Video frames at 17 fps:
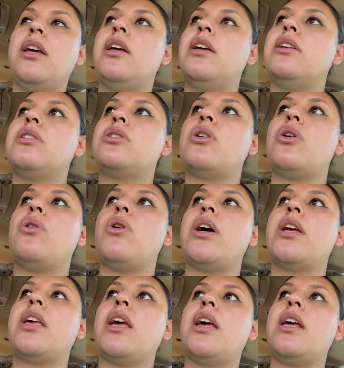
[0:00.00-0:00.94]
So
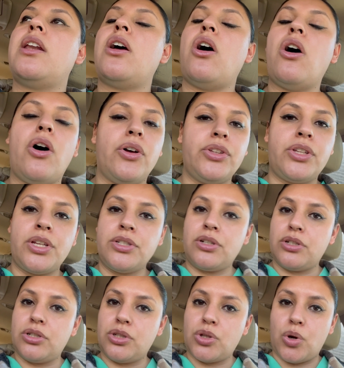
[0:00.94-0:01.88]
again, all days
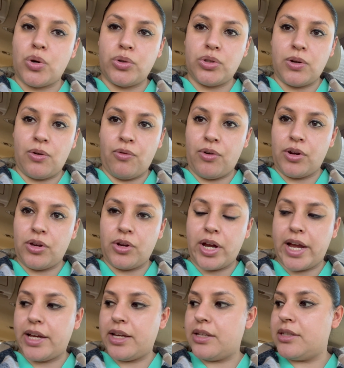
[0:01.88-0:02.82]
are so different, you
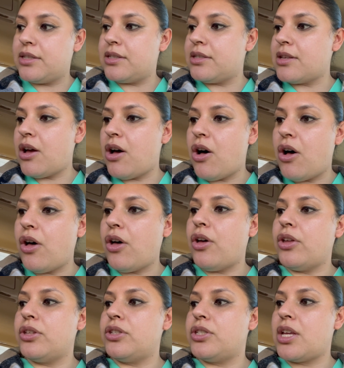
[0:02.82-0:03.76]
guys.
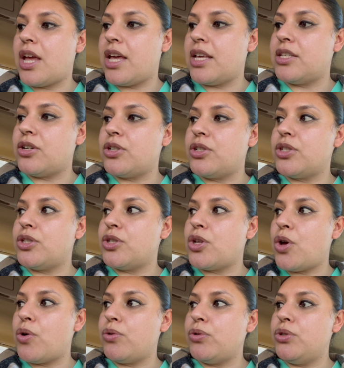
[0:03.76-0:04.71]
All days are
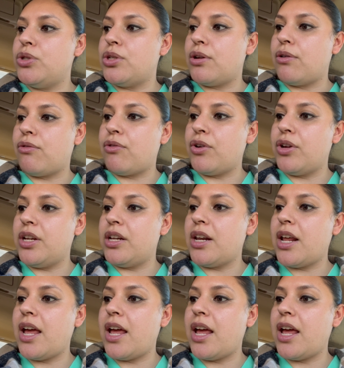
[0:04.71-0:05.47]
so different.